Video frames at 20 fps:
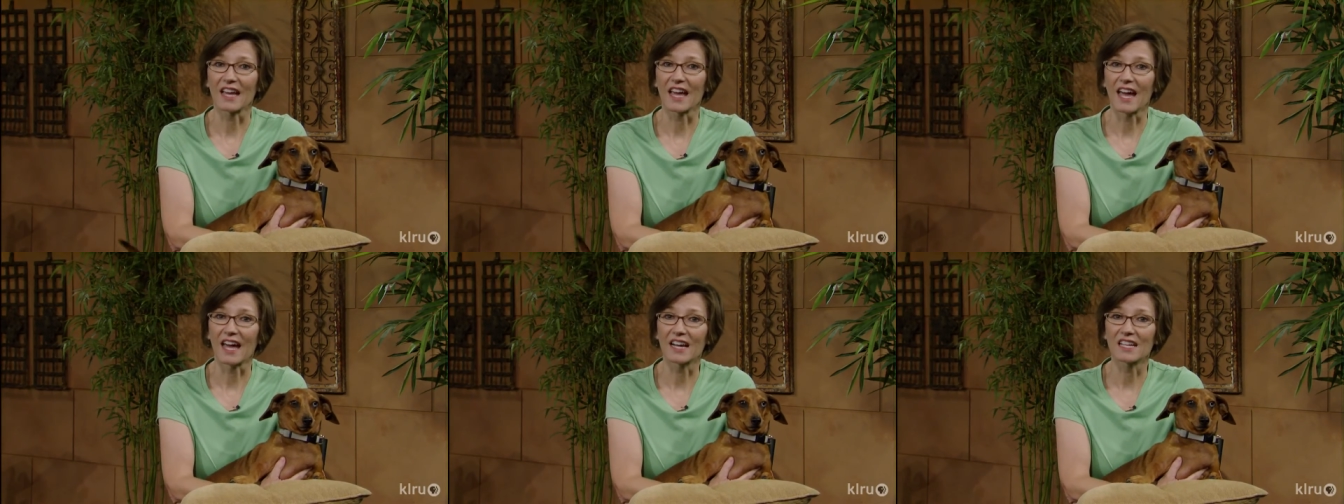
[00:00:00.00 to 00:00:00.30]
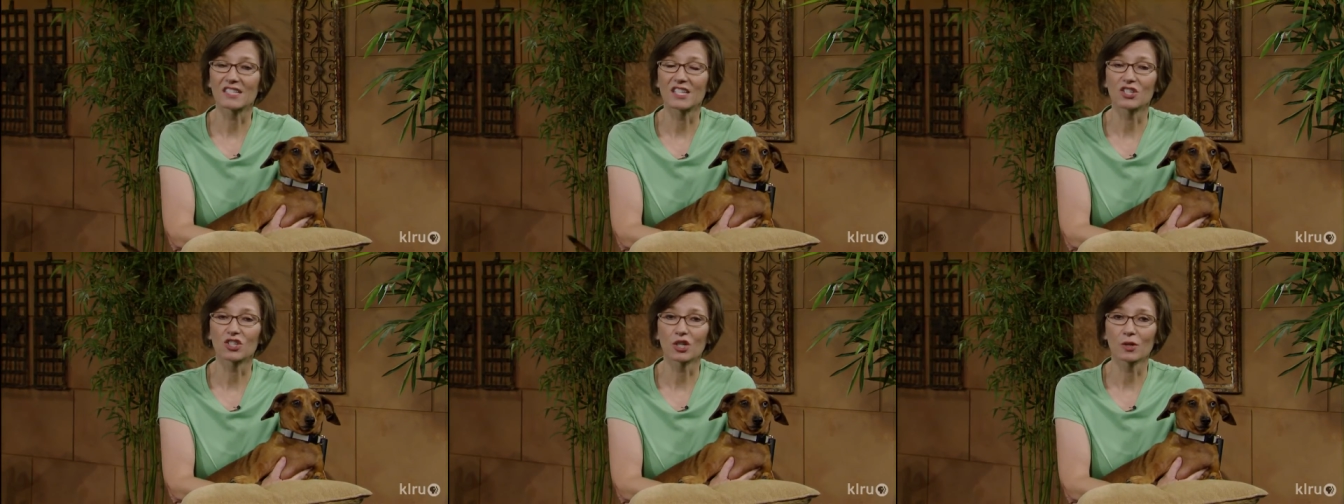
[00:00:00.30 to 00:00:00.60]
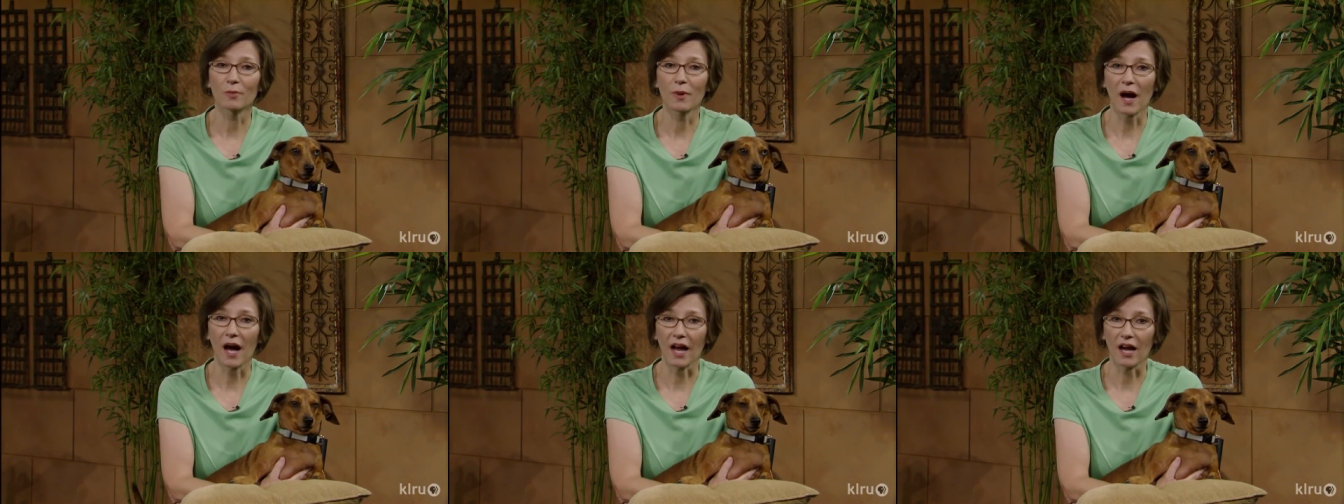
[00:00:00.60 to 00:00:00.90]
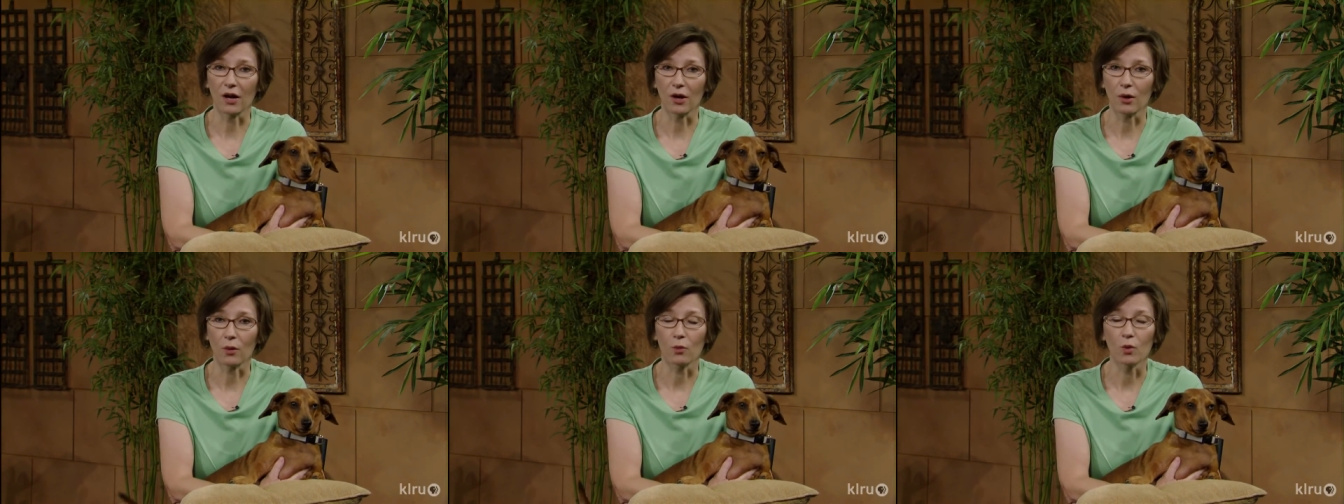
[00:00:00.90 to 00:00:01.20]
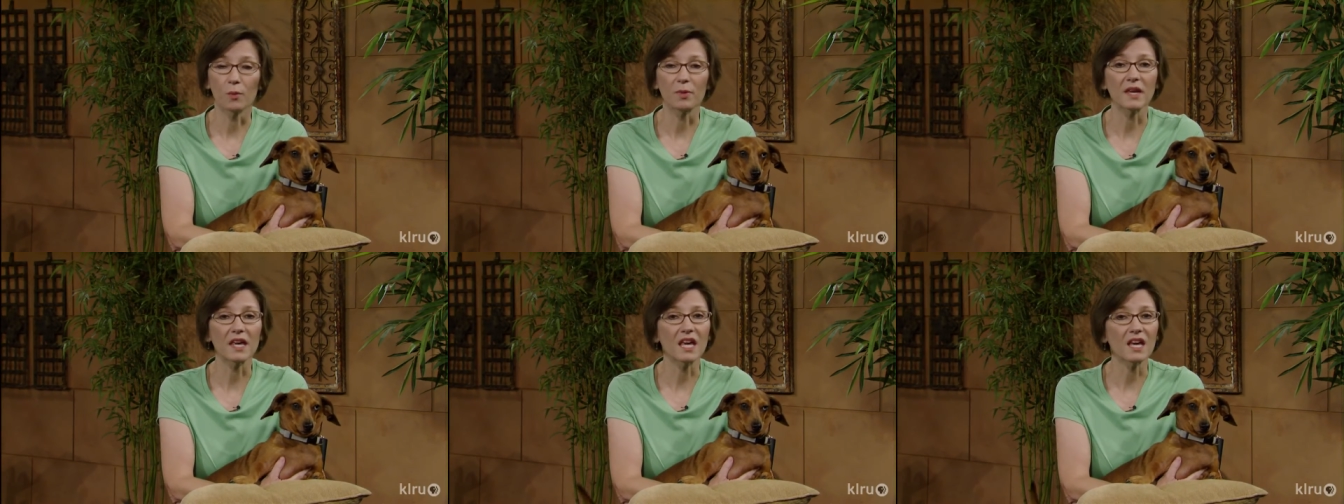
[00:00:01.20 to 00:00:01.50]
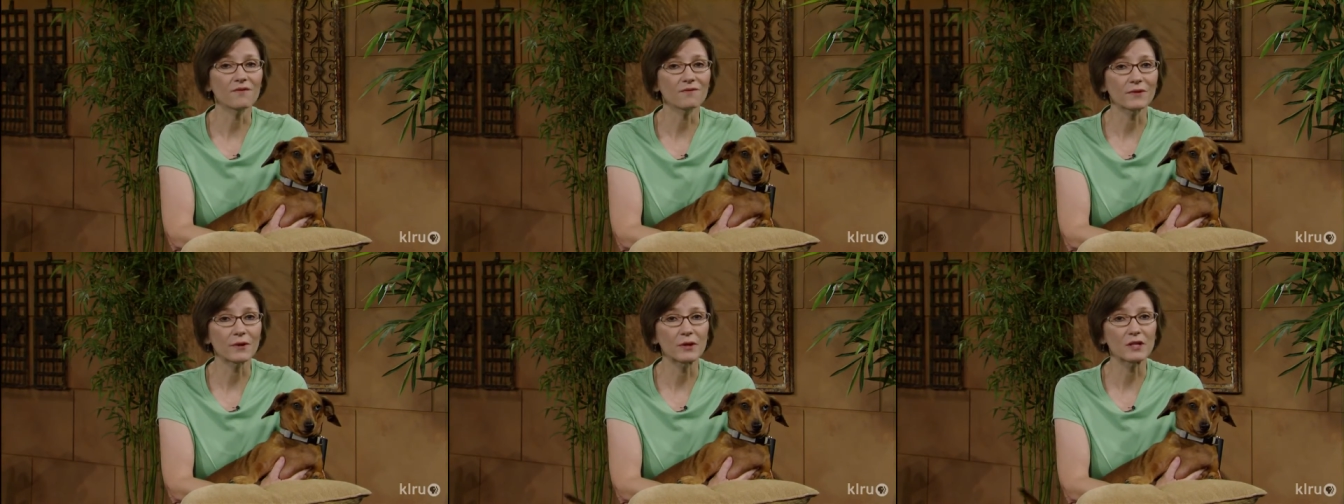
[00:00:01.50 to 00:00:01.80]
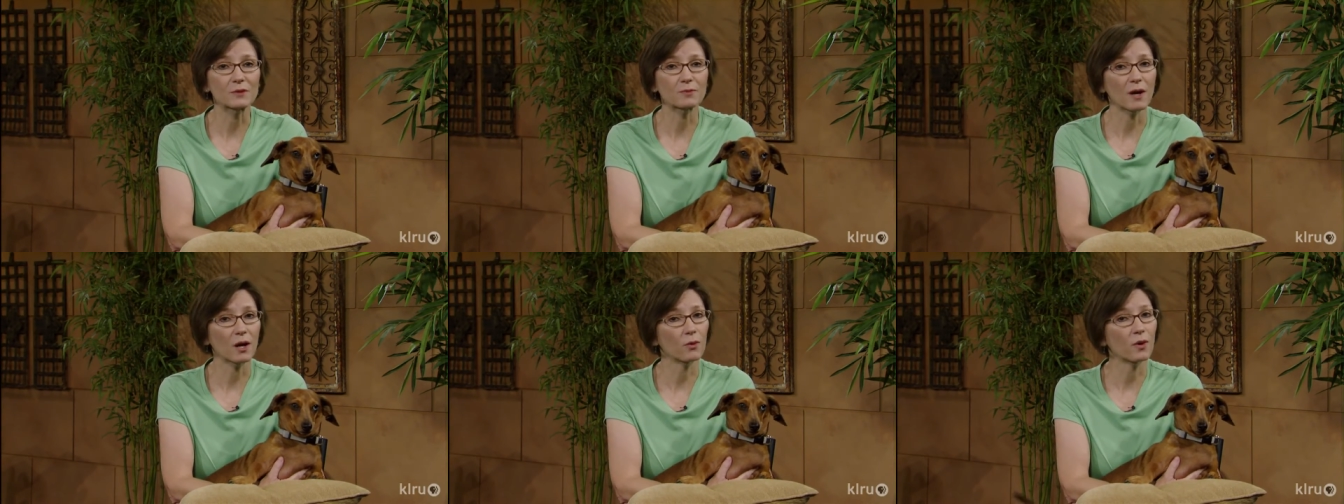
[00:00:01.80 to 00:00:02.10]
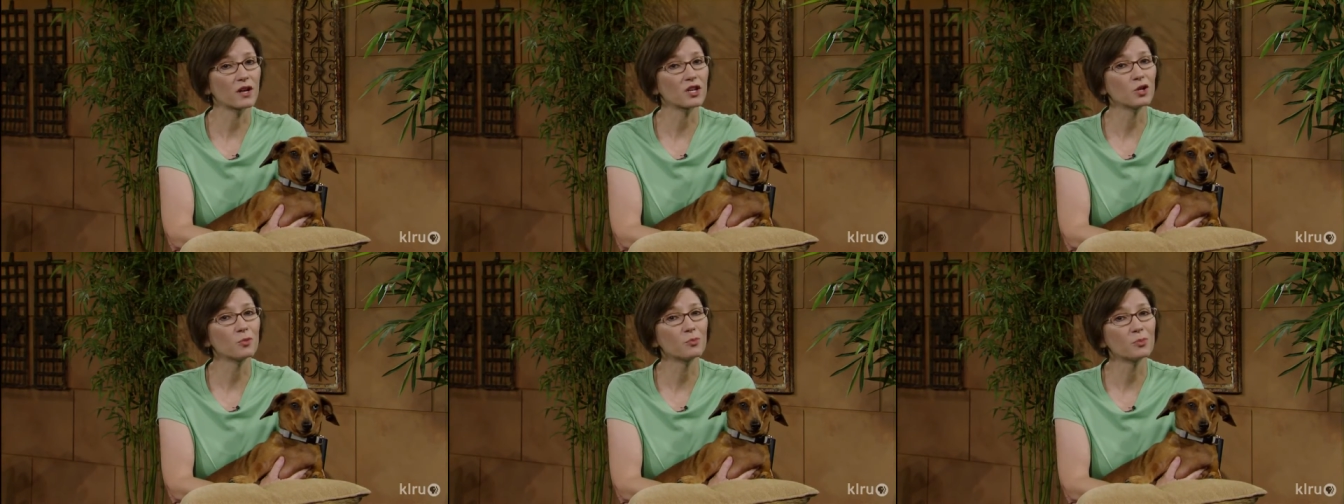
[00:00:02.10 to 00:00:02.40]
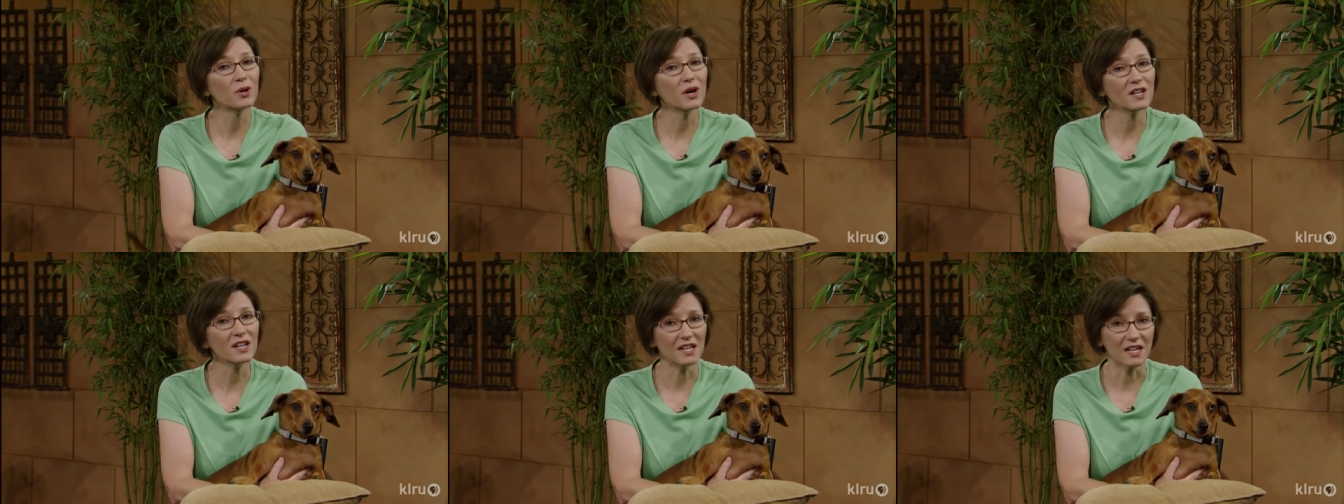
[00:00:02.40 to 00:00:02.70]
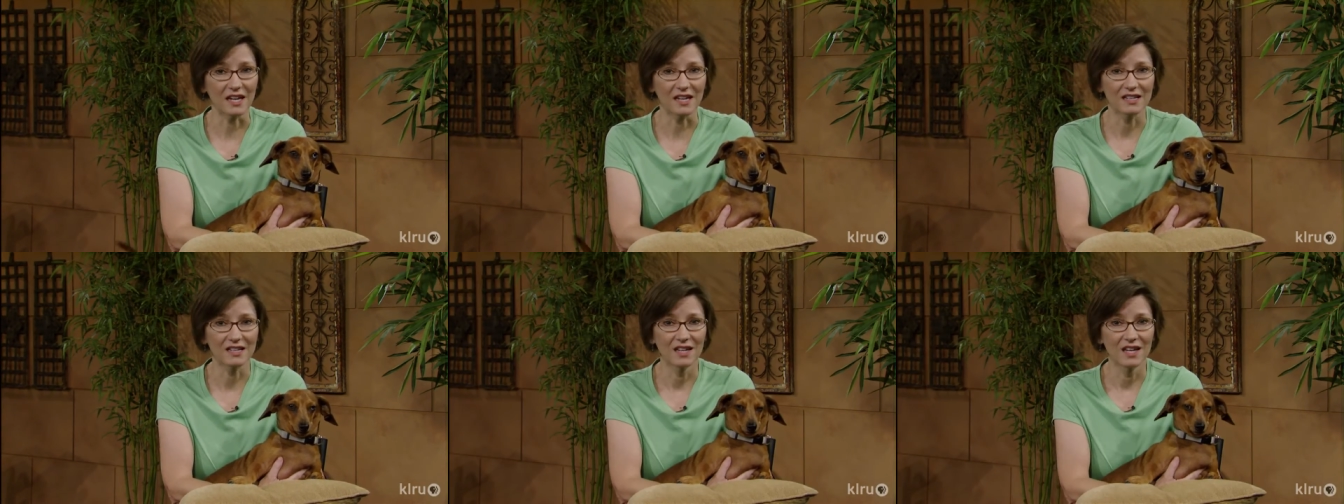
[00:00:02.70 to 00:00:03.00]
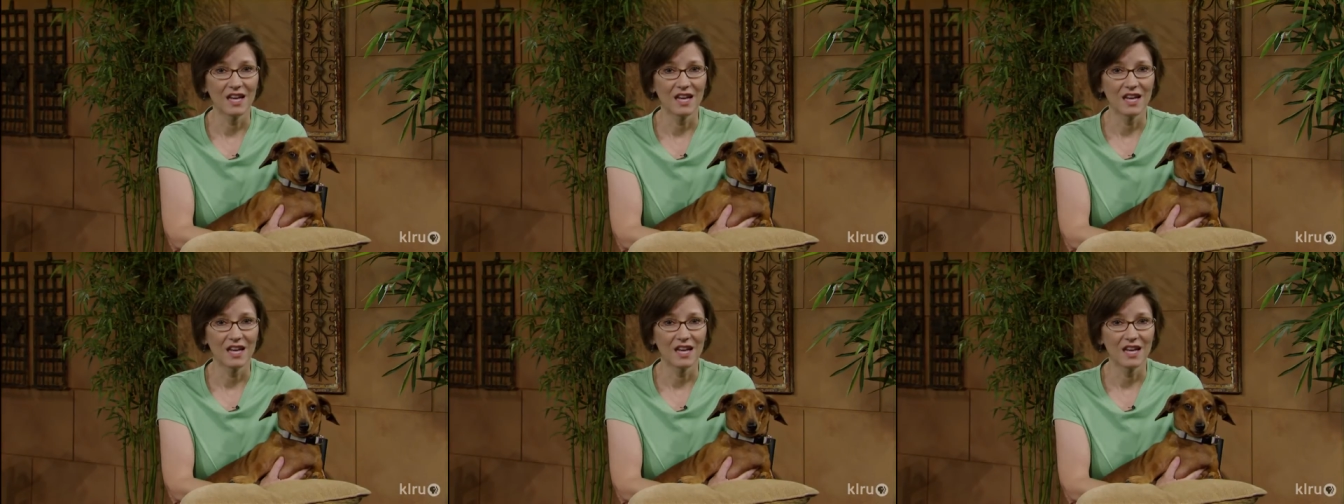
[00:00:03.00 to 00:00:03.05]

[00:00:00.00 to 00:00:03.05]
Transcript: eggs in your pile will be influenced by what you put in it.